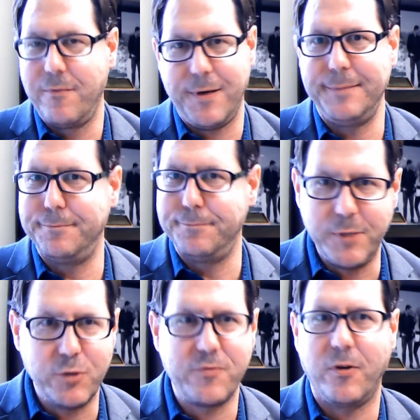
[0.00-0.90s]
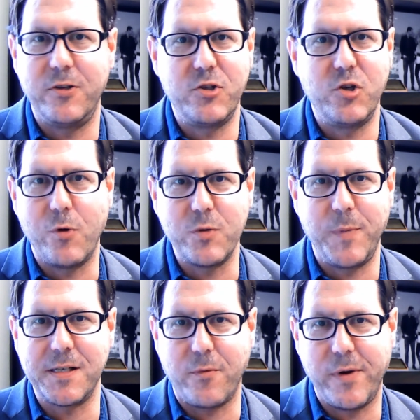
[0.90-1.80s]
right, useful to consumers
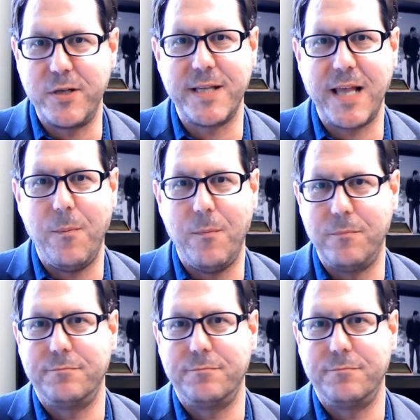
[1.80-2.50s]
because it reaches them